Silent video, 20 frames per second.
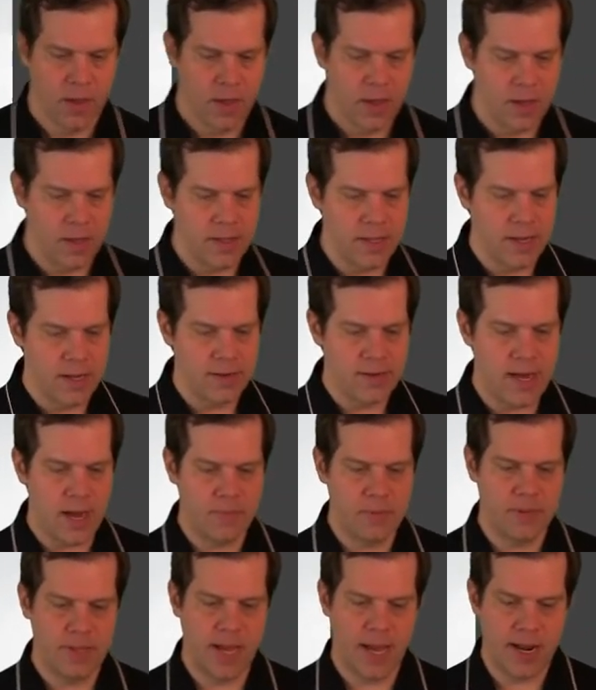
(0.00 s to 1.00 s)
And then on top
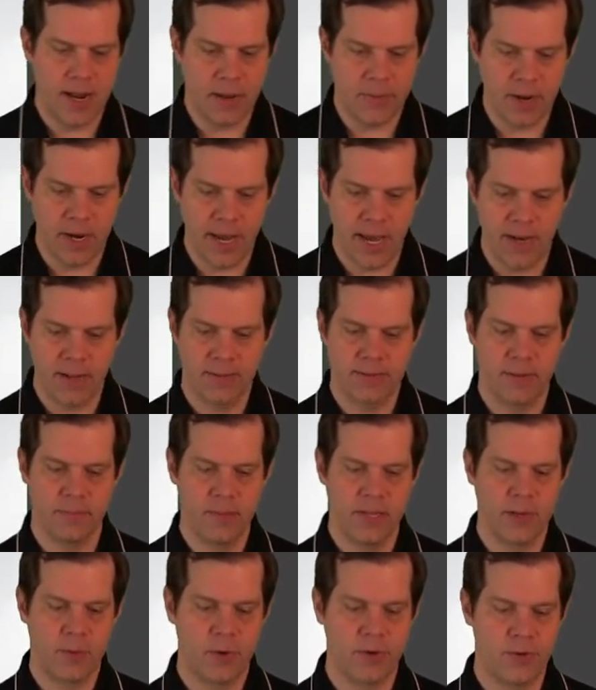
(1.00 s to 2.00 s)
of that, how about adding some
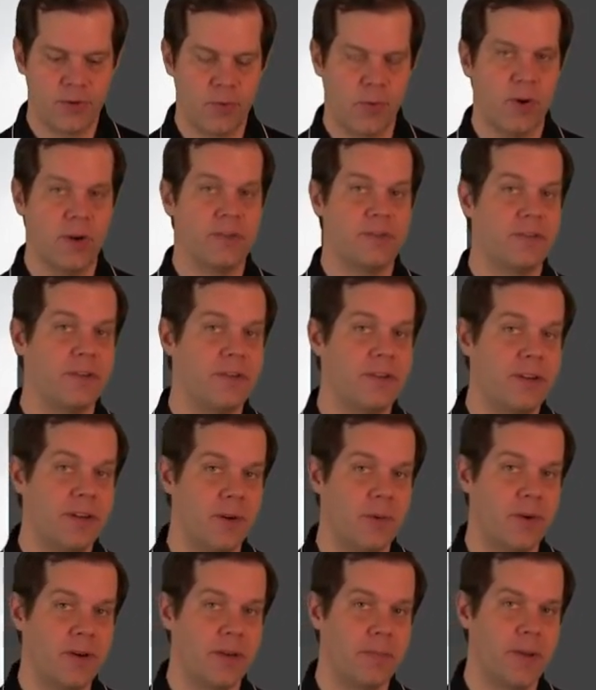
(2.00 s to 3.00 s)
liquid Schwartz into your
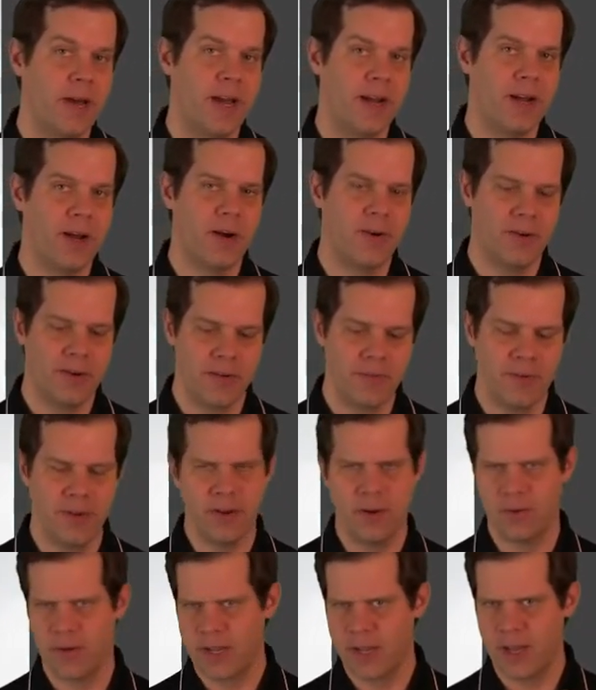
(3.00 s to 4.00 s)
Winnebago? And if you
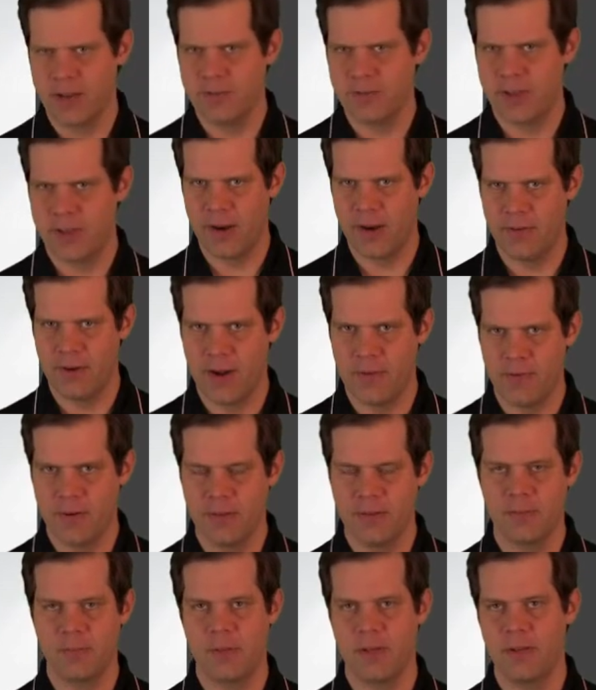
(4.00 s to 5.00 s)
don't catch
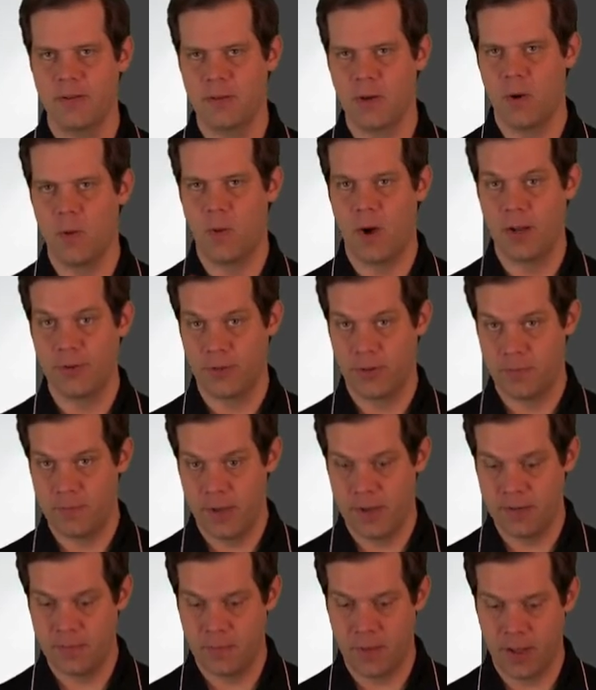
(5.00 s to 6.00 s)
reference, please go watch
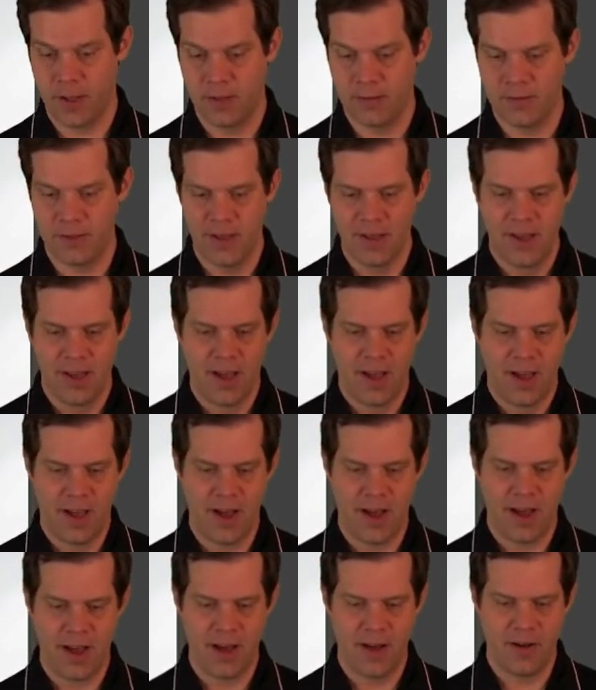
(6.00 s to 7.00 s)
Spaceballs.
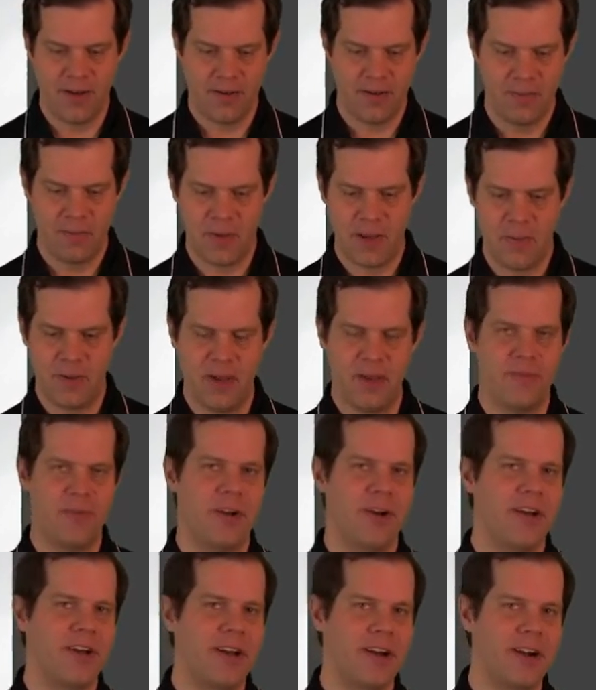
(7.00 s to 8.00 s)
Maybe if
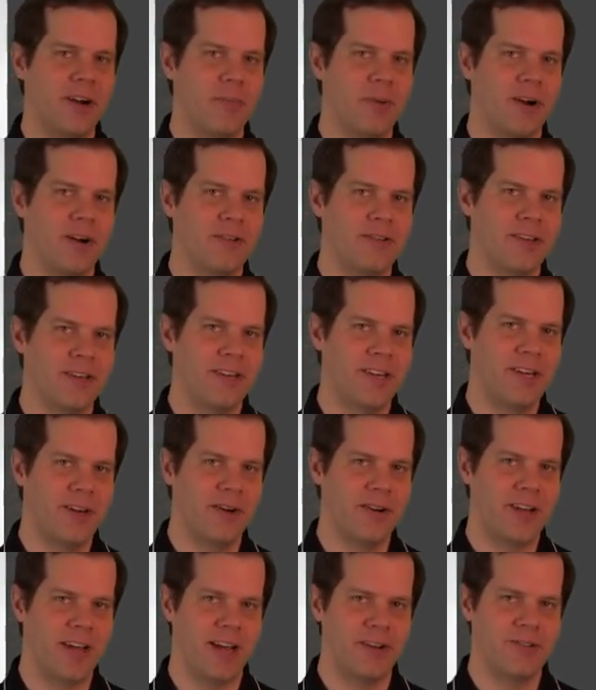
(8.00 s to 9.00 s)
you're a younger person and you
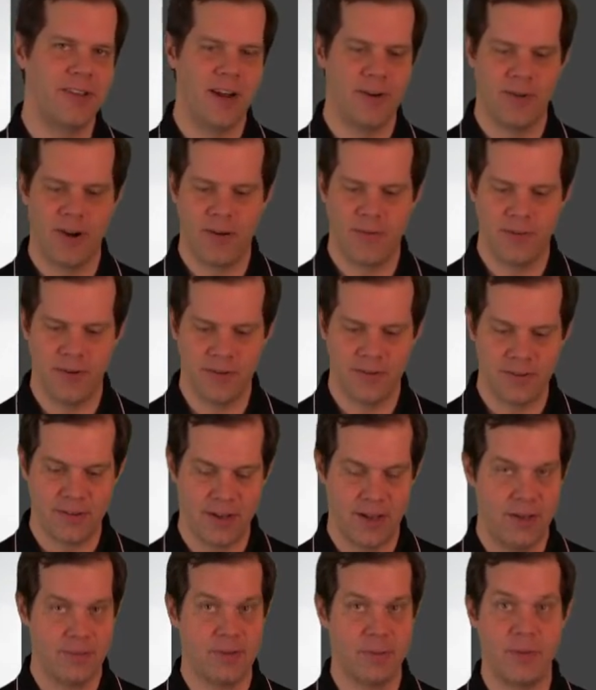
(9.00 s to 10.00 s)
don't catch that reference,
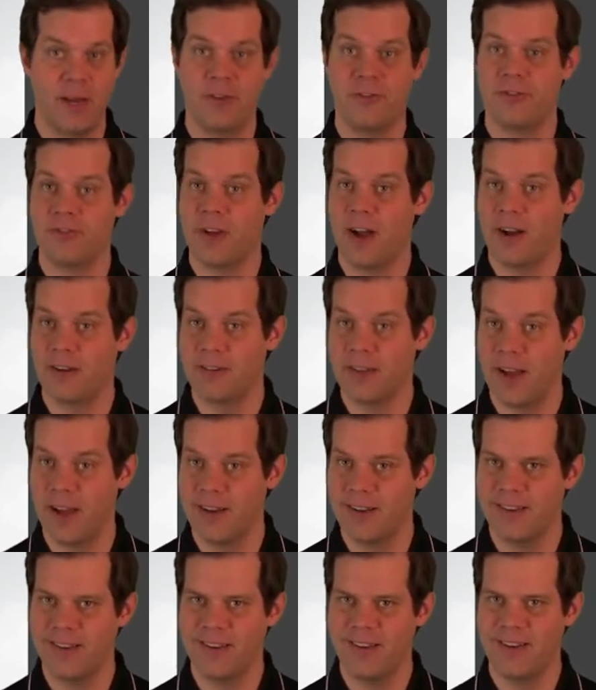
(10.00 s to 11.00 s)
some nitrous
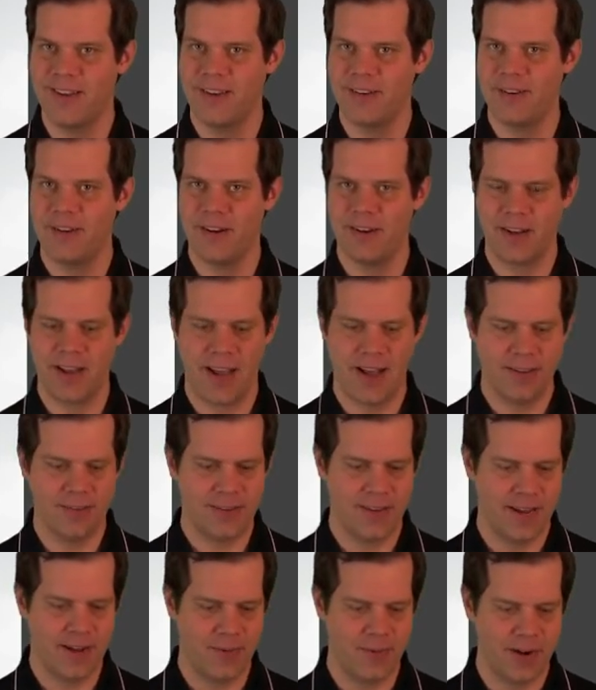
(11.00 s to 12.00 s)
oxide into your gas
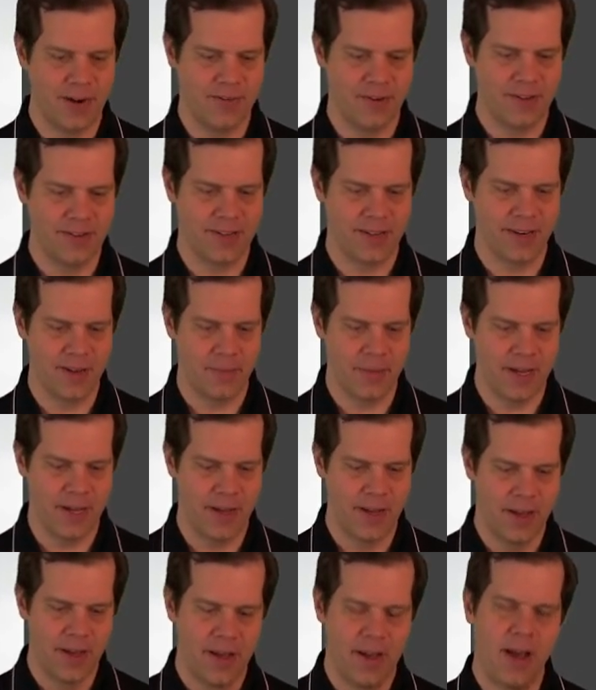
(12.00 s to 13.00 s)
tank, whatever it's going to
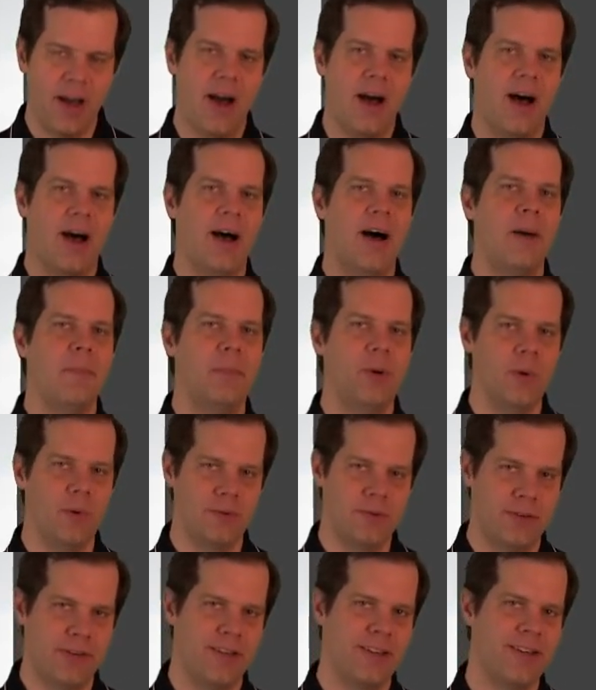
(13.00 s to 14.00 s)
be, a
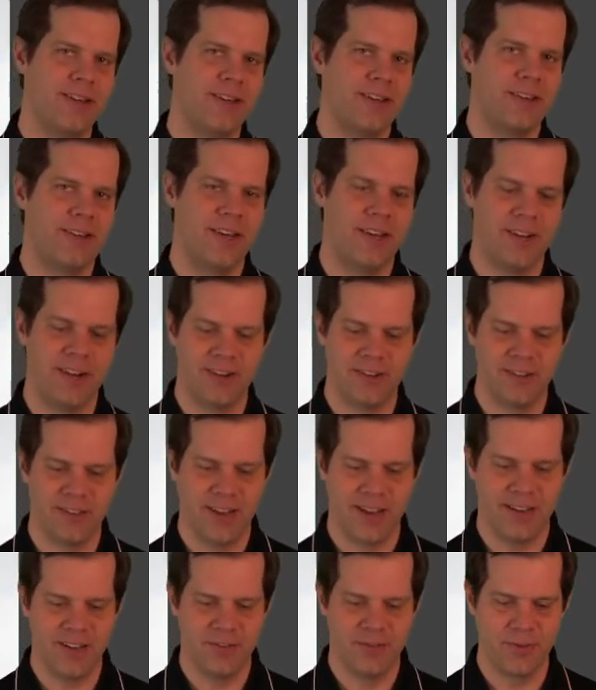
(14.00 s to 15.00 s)
boost to your
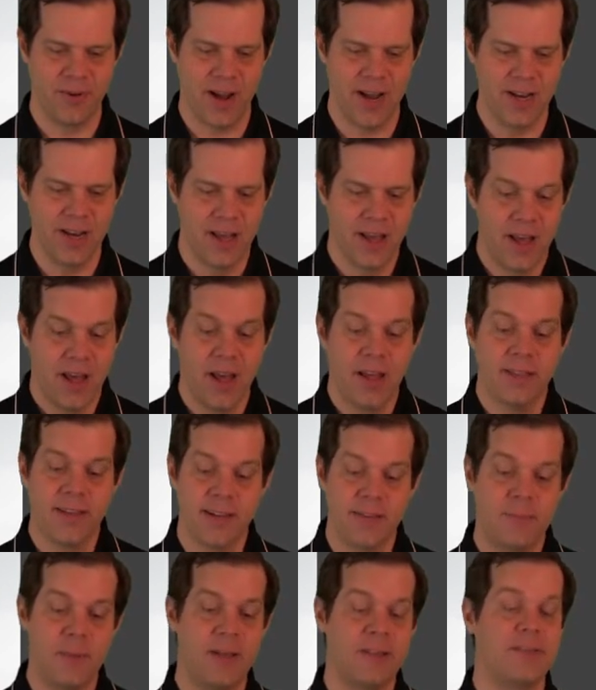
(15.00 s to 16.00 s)
studies, right?
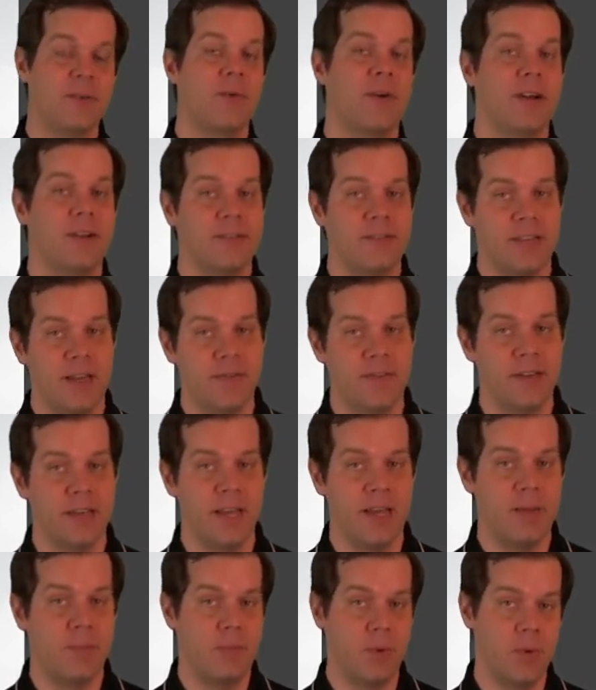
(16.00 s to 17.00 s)
That's basically what our
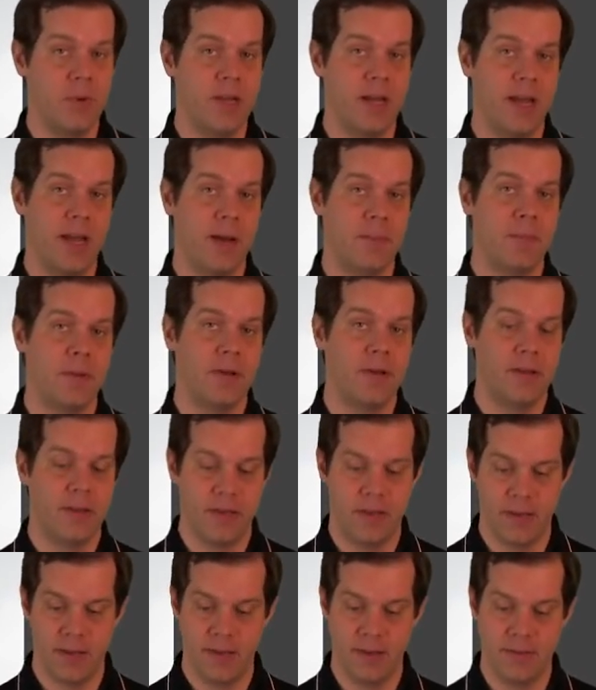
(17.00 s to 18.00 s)
7-day boot camp
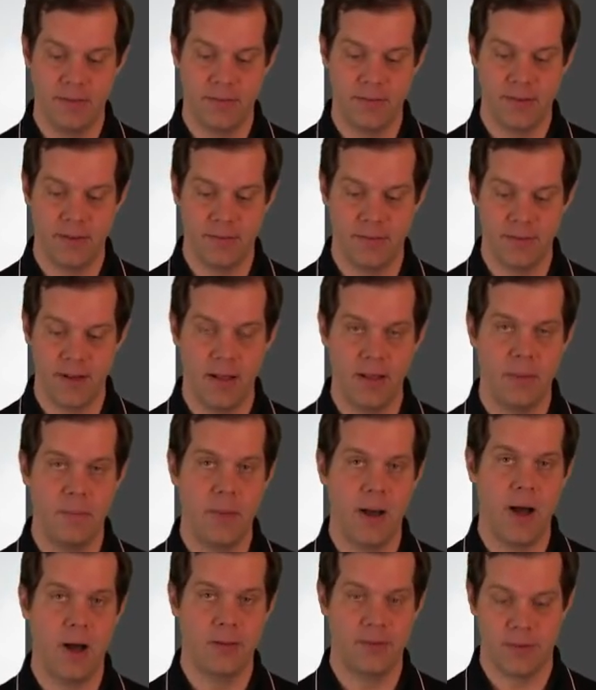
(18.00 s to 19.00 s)
is all
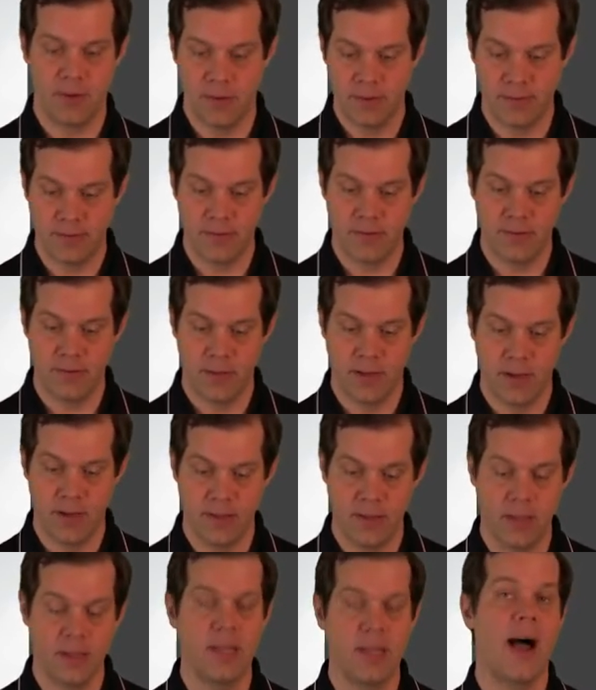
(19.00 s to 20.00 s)
about. So this is
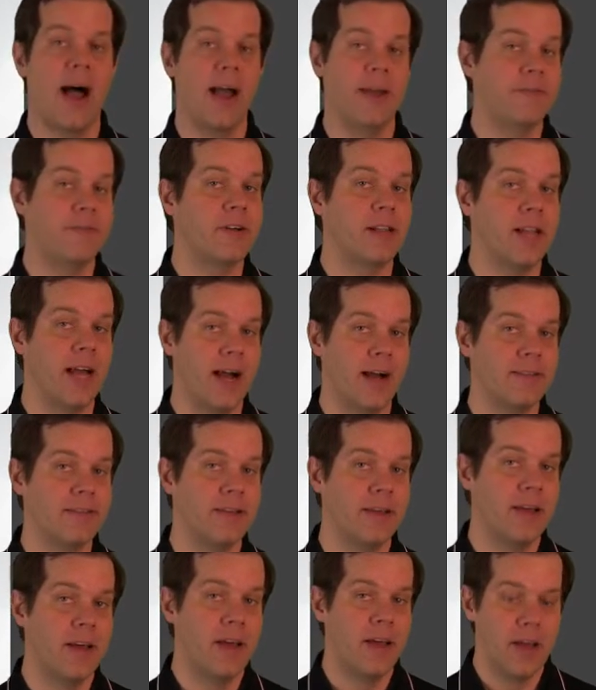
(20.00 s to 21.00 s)
the live class
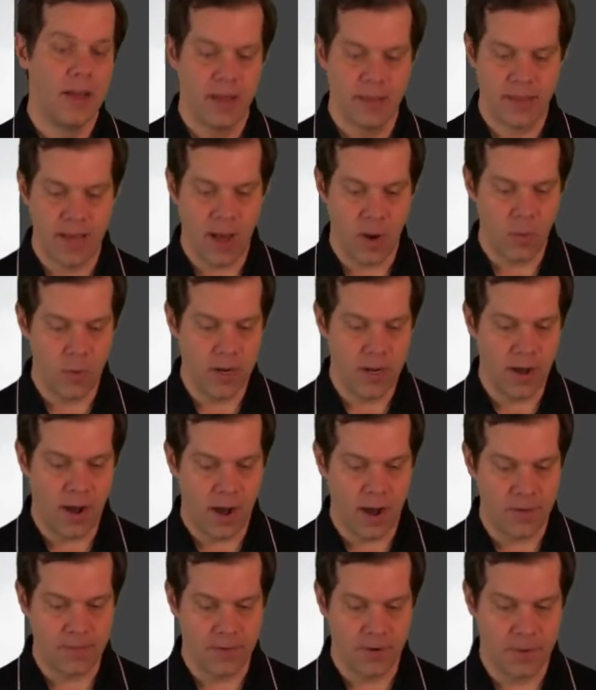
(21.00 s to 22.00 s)
that we
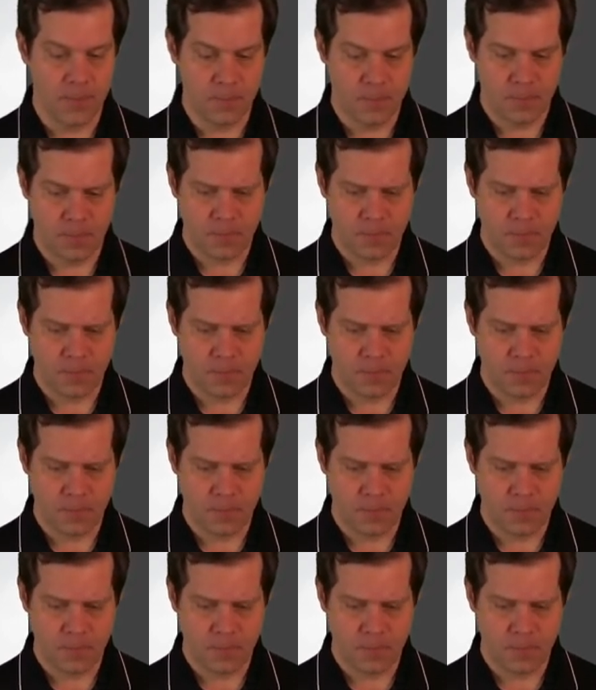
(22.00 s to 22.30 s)
offer.